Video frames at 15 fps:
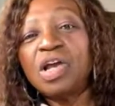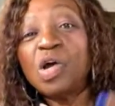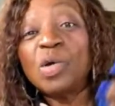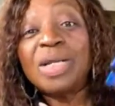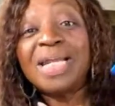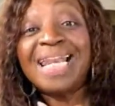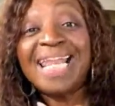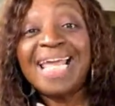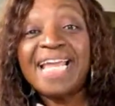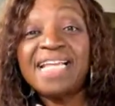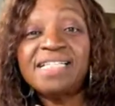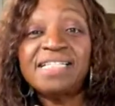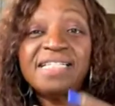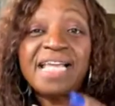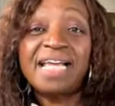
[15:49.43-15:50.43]
Go to
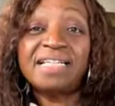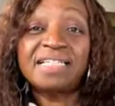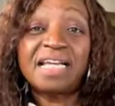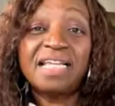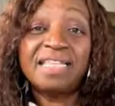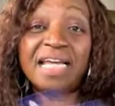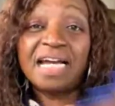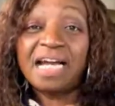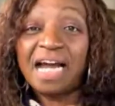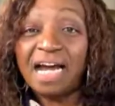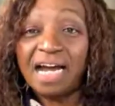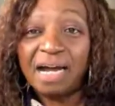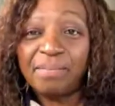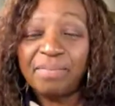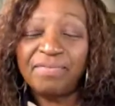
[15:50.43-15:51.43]

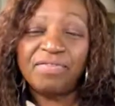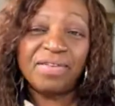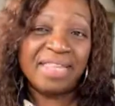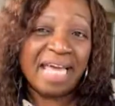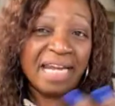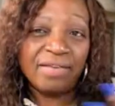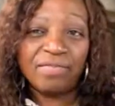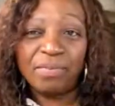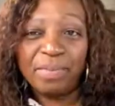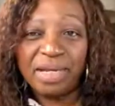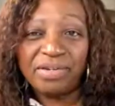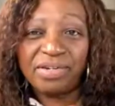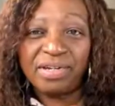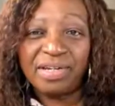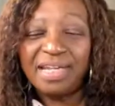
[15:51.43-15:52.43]
elainesdesk.com for that
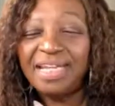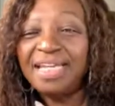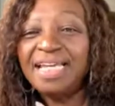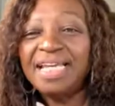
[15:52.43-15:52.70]
information.